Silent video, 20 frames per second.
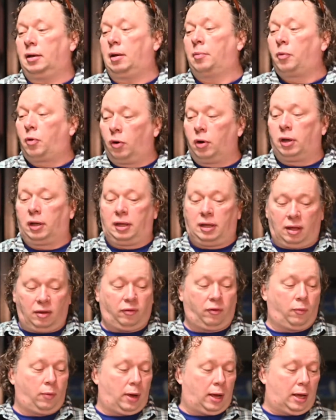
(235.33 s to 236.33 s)
I'm going to
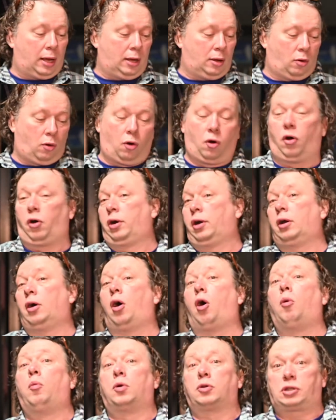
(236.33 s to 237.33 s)
give away, or
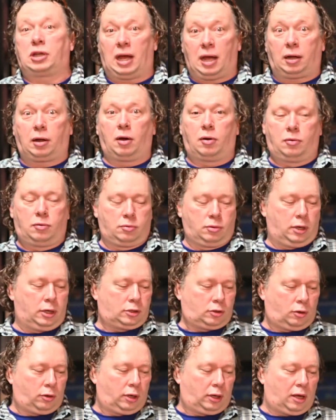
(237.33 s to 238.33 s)
Omosako
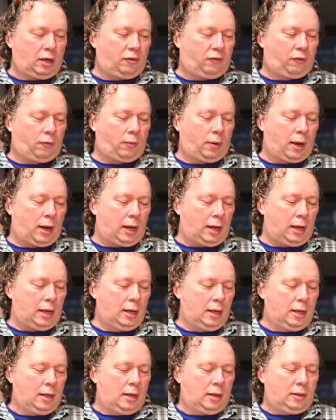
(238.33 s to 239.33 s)
is going to give away
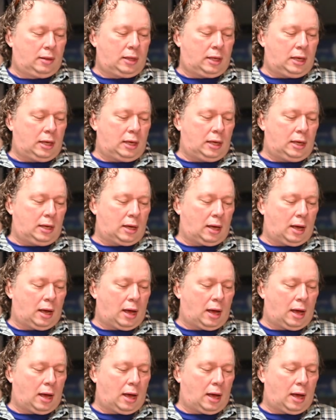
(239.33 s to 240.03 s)
the